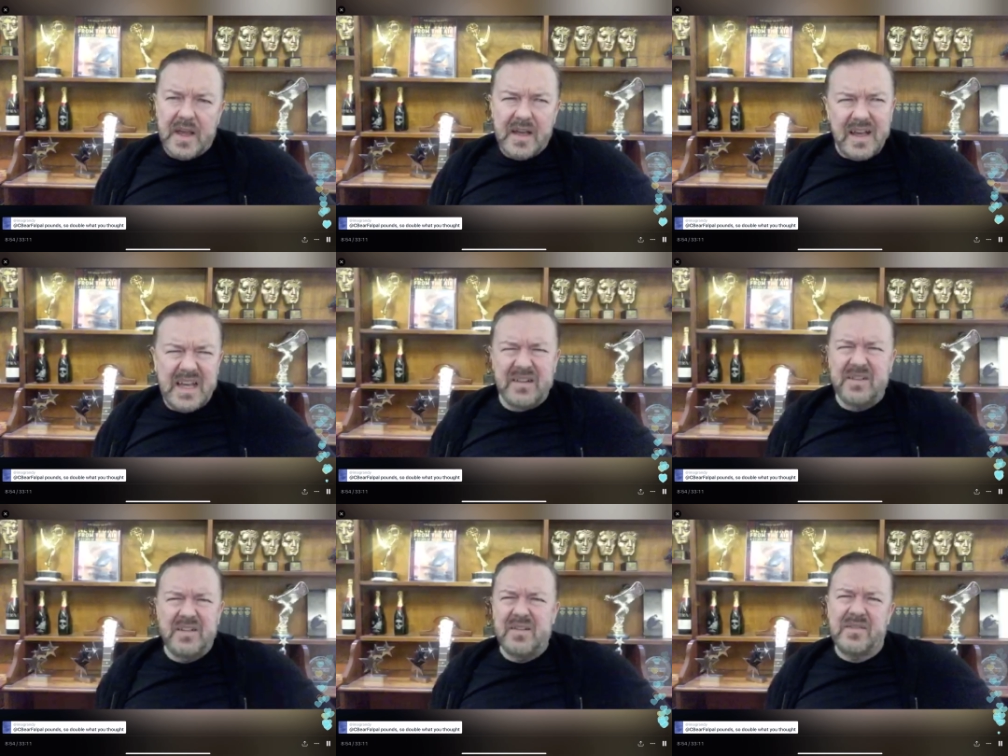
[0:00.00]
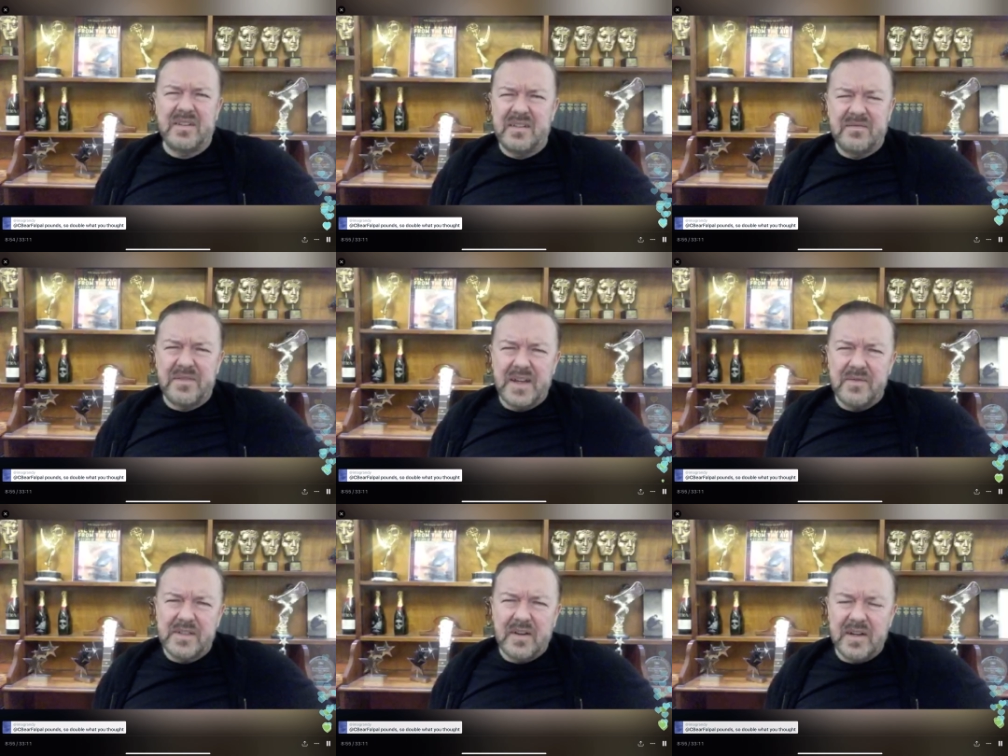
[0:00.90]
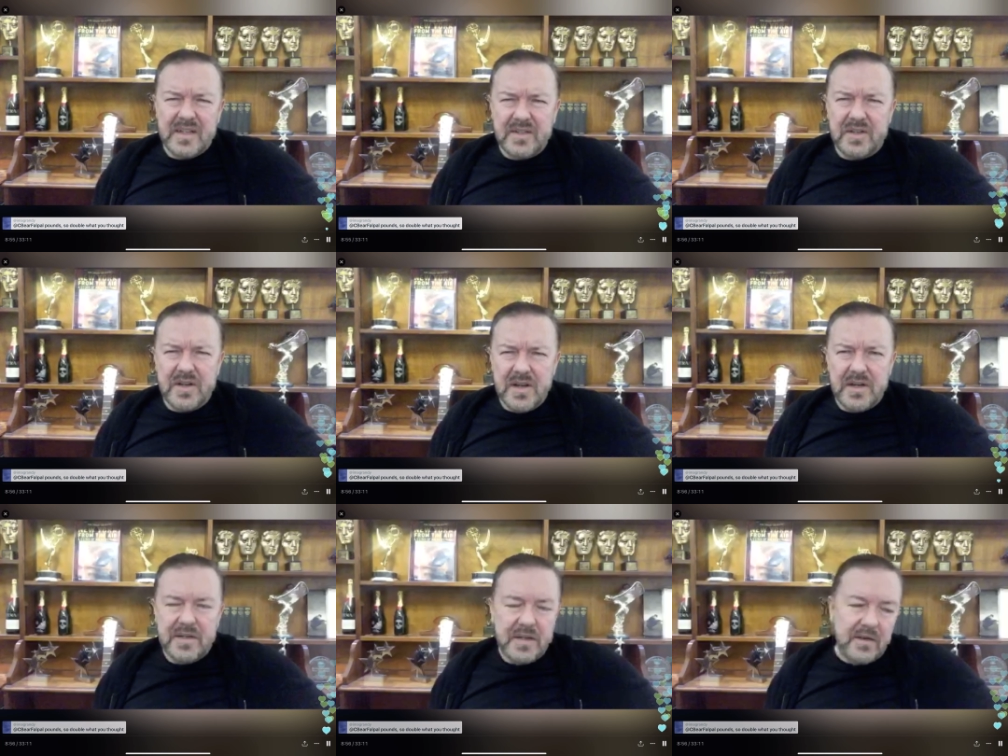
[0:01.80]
How can you have a favourite scientist, you nerd?